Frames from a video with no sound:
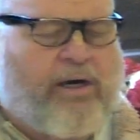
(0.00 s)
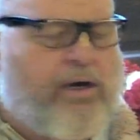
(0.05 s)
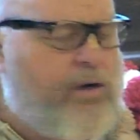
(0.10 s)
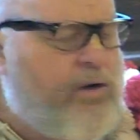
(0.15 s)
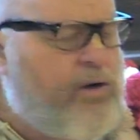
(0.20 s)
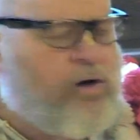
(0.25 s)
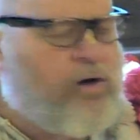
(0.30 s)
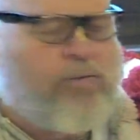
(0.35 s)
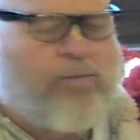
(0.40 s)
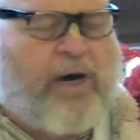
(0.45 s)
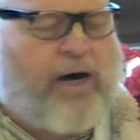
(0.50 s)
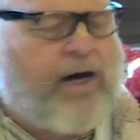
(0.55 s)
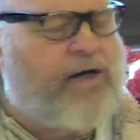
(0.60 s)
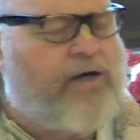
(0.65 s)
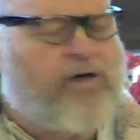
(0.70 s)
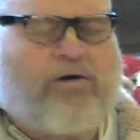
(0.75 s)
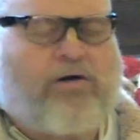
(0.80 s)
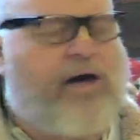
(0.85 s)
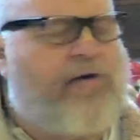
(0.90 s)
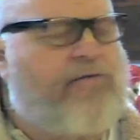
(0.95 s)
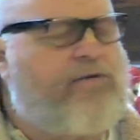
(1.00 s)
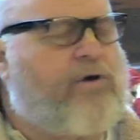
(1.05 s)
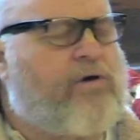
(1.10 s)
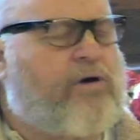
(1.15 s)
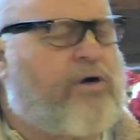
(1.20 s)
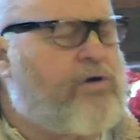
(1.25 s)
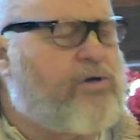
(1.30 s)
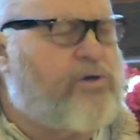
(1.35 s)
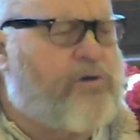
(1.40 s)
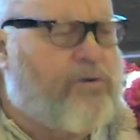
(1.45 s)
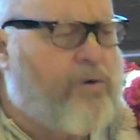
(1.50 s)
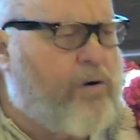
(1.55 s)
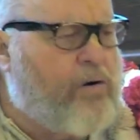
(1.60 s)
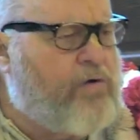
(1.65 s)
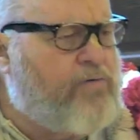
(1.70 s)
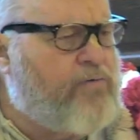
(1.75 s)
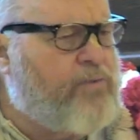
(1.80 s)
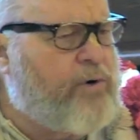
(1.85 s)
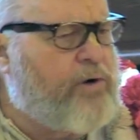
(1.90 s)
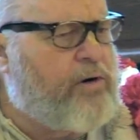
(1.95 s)
Your mind, you have no control of
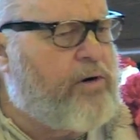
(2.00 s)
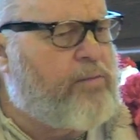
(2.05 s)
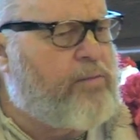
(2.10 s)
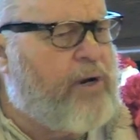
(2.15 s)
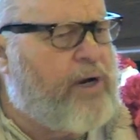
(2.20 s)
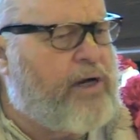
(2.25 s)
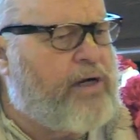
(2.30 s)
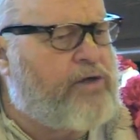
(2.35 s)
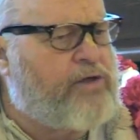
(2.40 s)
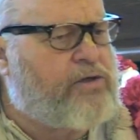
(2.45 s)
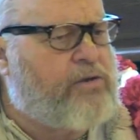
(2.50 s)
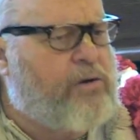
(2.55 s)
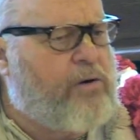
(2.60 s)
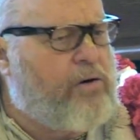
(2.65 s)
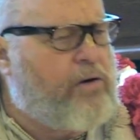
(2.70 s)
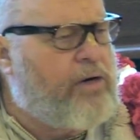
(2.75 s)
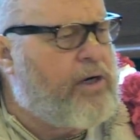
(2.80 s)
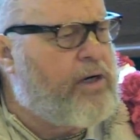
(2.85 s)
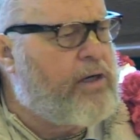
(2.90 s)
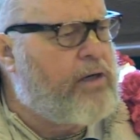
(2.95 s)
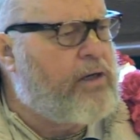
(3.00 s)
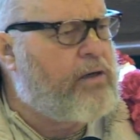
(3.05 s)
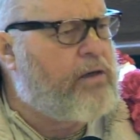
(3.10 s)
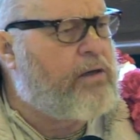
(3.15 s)
where your mind's going.